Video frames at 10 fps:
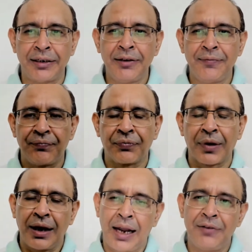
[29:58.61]
dinner
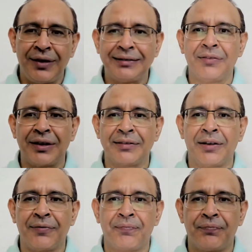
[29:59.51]
and vice versa.